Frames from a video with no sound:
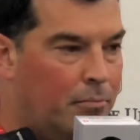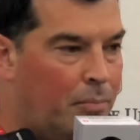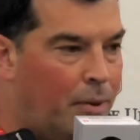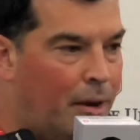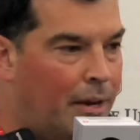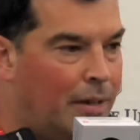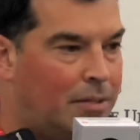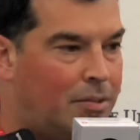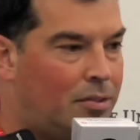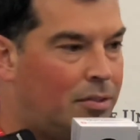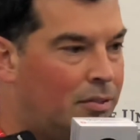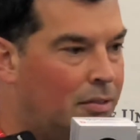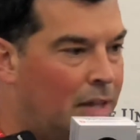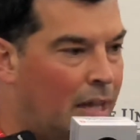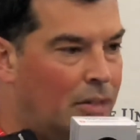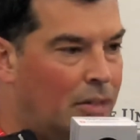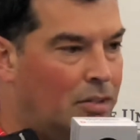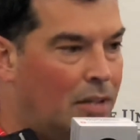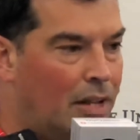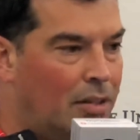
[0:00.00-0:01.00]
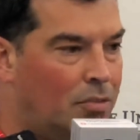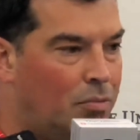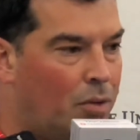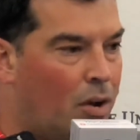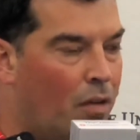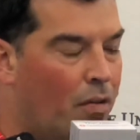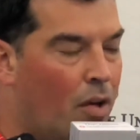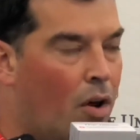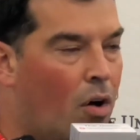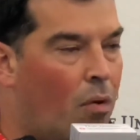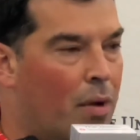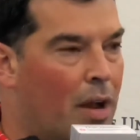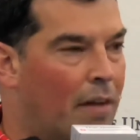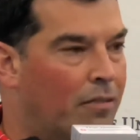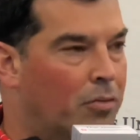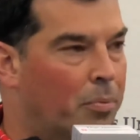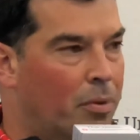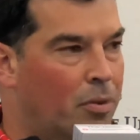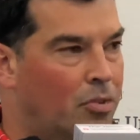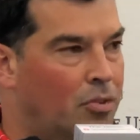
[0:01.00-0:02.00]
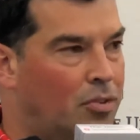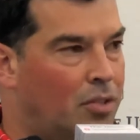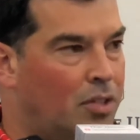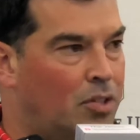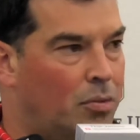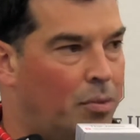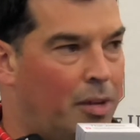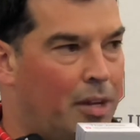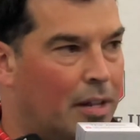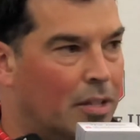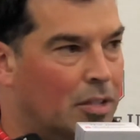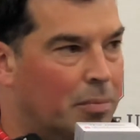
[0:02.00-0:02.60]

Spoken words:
But it's, as we all know, we have to produce each week.